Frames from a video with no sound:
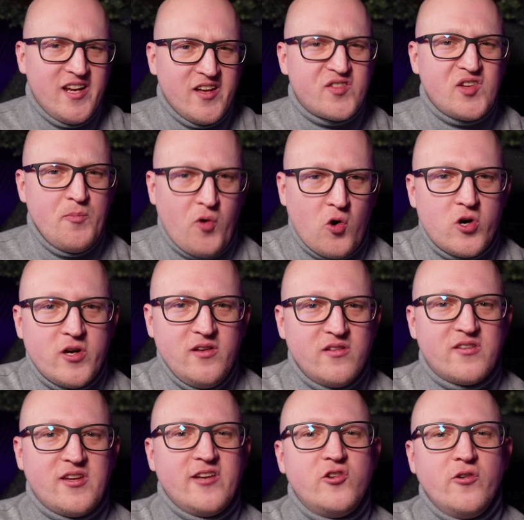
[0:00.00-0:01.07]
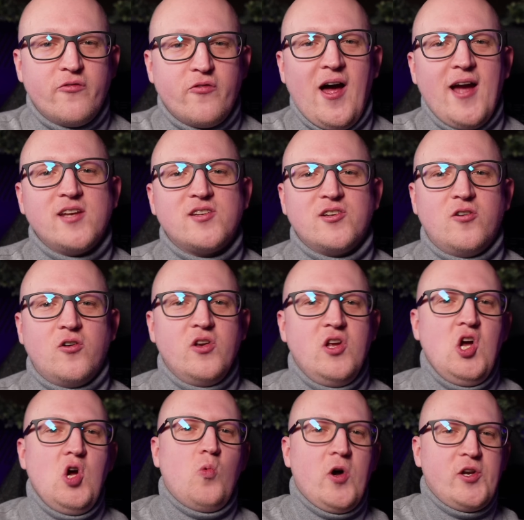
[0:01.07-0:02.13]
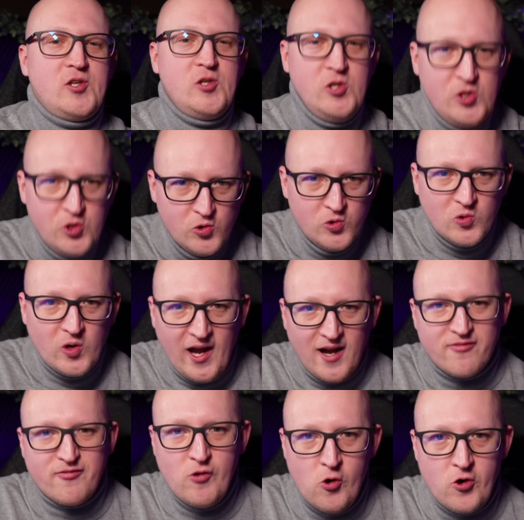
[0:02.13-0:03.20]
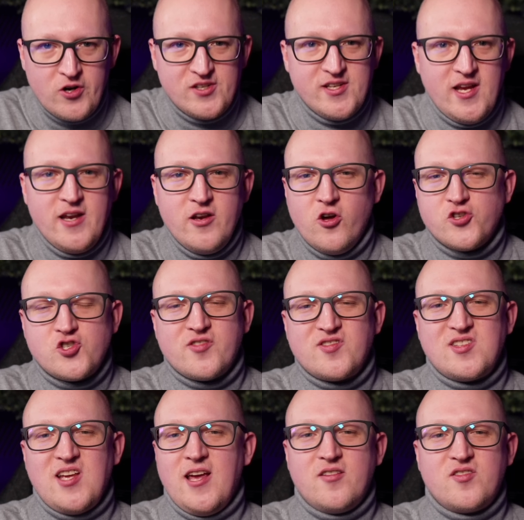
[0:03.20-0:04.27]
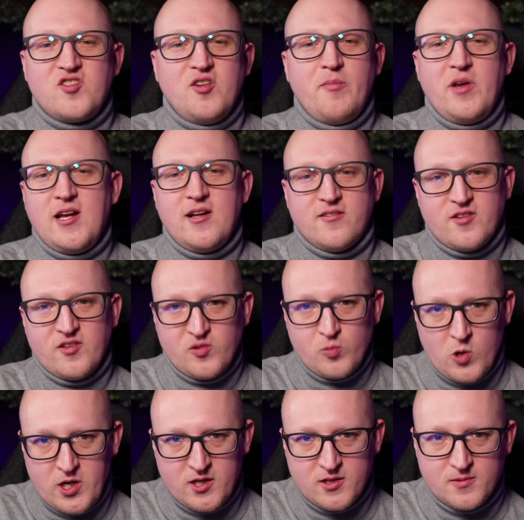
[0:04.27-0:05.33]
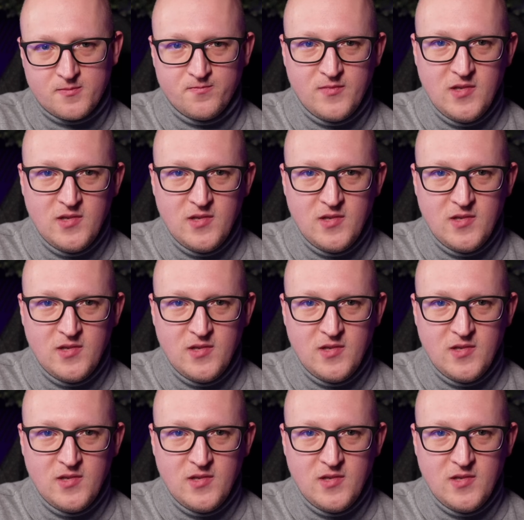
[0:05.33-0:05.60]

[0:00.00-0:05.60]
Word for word: It is important that you write down what you have learned and not just take somebody else's work.